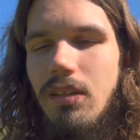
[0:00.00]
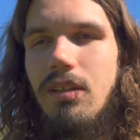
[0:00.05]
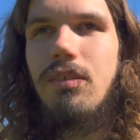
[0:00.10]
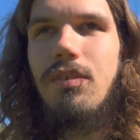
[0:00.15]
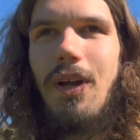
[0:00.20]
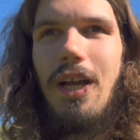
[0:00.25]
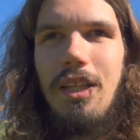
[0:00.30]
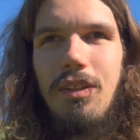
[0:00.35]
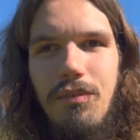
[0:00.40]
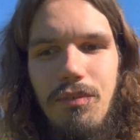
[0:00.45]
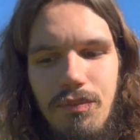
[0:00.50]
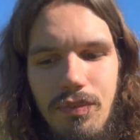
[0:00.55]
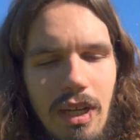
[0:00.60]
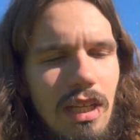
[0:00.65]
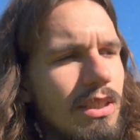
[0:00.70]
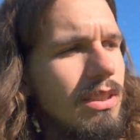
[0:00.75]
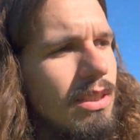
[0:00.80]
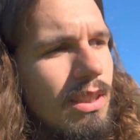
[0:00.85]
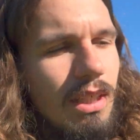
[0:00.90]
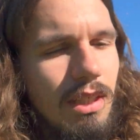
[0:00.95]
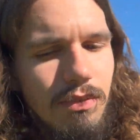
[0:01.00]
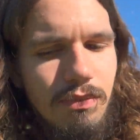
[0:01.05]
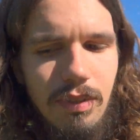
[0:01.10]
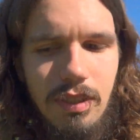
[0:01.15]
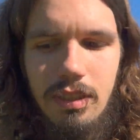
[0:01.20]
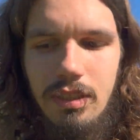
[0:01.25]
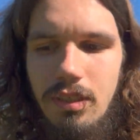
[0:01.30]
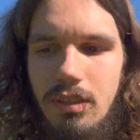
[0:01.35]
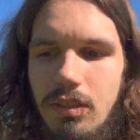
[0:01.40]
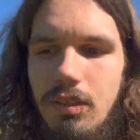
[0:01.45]
quite fast, I
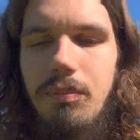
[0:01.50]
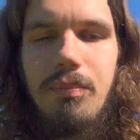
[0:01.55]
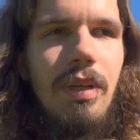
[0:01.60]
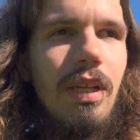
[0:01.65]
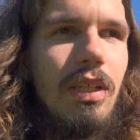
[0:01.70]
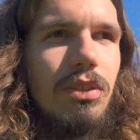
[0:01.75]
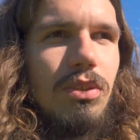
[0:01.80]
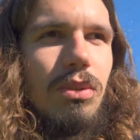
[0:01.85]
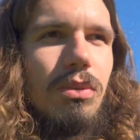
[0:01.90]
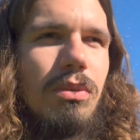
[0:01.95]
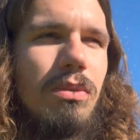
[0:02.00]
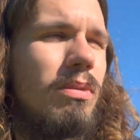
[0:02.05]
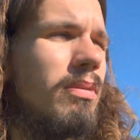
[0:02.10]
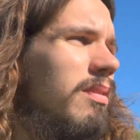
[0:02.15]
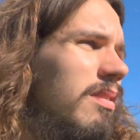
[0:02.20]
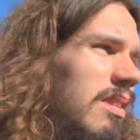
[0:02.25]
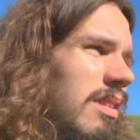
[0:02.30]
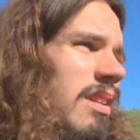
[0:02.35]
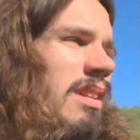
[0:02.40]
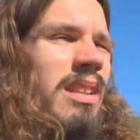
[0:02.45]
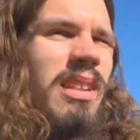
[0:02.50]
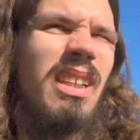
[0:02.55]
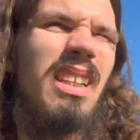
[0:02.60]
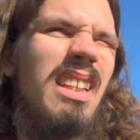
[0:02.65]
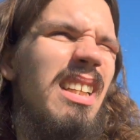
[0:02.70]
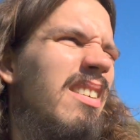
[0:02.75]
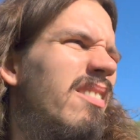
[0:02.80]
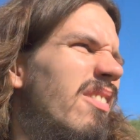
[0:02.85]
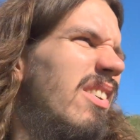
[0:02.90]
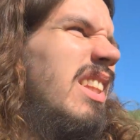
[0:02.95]
think, compared to
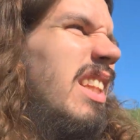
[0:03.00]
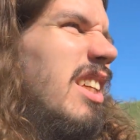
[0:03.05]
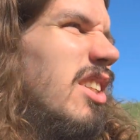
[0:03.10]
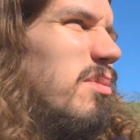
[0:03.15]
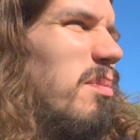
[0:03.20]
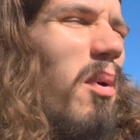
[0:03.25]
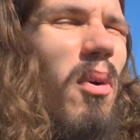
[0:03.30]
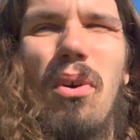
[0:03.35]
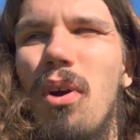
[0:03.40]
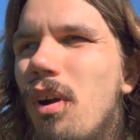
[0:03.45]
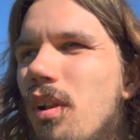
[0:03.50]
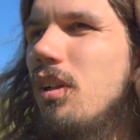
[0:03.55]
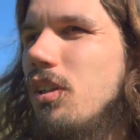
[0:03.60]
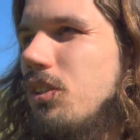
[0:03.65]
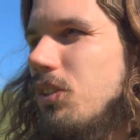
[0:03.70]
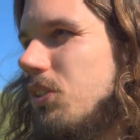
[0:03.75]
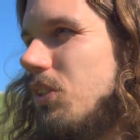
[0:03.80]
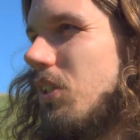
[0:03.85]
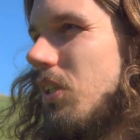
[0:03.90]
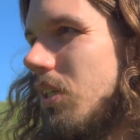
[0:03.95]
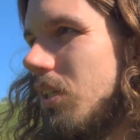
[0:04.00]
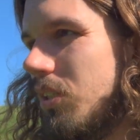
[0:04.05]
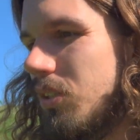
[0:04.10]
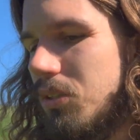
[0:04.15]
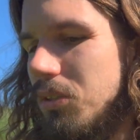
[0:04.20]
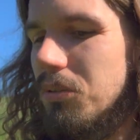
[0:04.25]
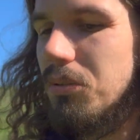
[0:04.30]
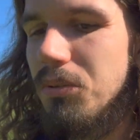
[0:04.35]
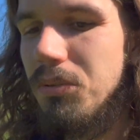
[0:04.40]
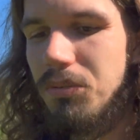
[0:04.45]
when there's more colors
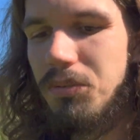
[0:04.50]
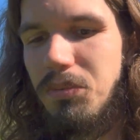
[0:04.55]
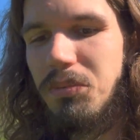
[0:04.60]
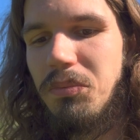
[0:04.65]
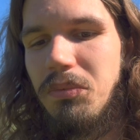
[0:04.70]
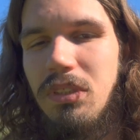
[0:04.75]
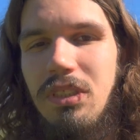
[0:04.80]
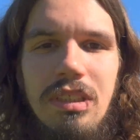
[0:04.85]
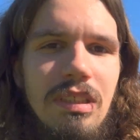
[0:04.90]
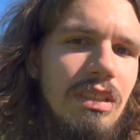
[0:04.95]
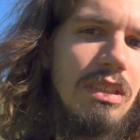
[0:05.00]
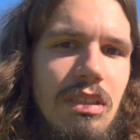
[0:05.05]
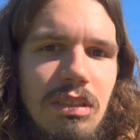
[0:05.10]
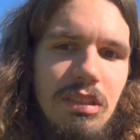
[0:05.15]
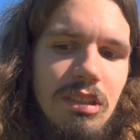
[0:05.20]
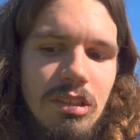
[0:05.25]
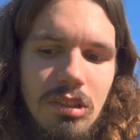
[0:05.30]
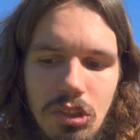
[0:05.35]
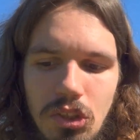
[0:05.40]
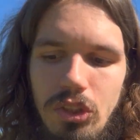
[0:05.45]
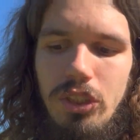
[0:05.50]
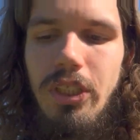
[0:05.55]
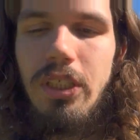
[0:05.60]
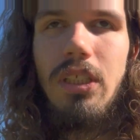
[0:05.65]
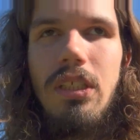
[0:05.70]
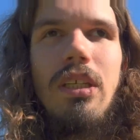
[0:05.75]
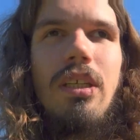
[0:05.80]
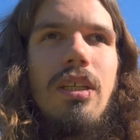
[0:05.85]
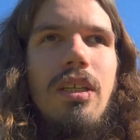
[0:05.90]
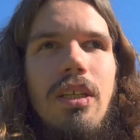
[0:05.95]
to
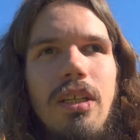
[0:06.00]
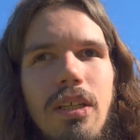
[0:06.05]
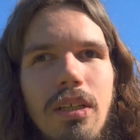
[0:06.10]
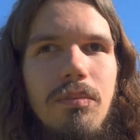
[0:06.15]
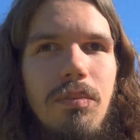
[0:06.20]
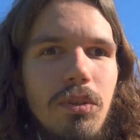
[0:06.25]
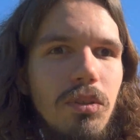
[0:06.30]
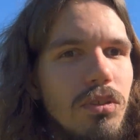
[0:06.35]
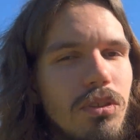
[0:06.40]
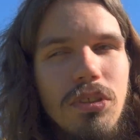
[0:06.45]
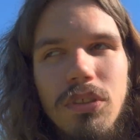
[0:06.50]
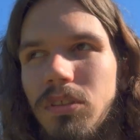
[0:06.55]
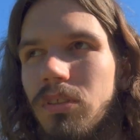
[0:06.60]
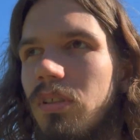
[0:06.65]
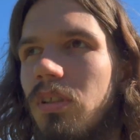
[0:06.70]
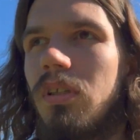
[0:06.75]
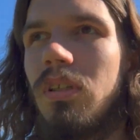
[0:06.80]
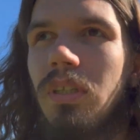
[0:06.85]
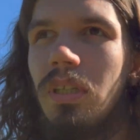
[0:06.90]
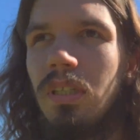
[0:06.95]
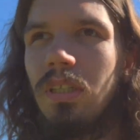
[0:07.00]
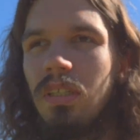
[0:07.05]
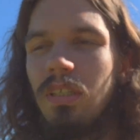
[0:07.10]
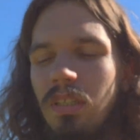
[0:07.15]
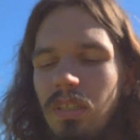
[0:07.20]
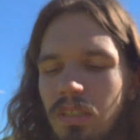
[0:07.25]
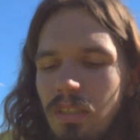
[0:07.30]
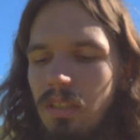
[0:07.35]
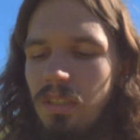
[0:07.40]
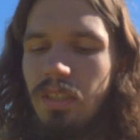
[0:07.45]
see at once.
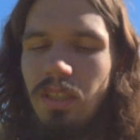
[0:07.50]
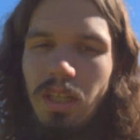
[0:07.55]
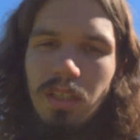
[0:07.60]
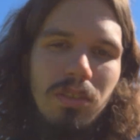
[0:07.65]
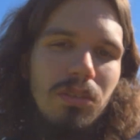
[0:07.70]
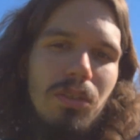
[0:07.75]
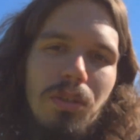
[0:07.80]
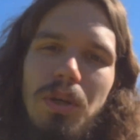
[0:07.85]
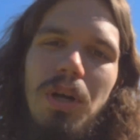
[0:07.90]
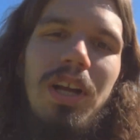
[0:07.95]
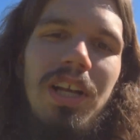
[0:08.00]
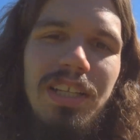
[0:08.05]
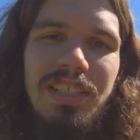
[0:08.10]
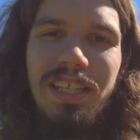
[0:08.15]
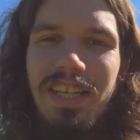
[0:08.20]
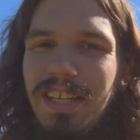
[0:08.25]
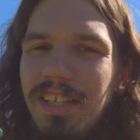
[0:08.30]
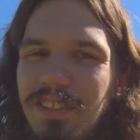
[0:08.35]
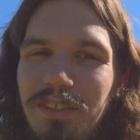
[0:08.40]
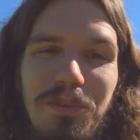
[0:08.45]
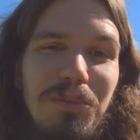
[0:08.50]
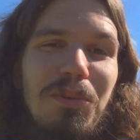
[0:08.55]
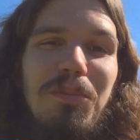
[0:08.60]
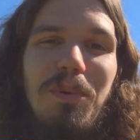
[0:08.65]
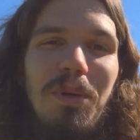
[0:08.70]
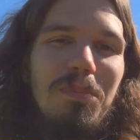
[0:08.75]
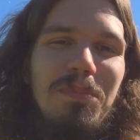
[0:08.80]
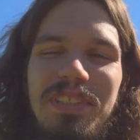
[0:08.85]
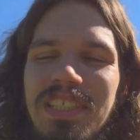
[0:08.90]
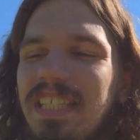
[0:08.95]
I don't know, I don't know
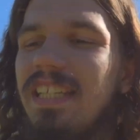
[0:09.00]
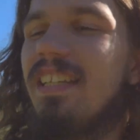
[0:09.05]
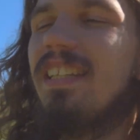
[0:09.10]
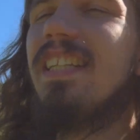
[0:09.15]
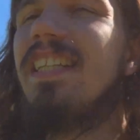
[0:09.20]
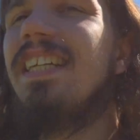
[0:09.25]
what I'm saying.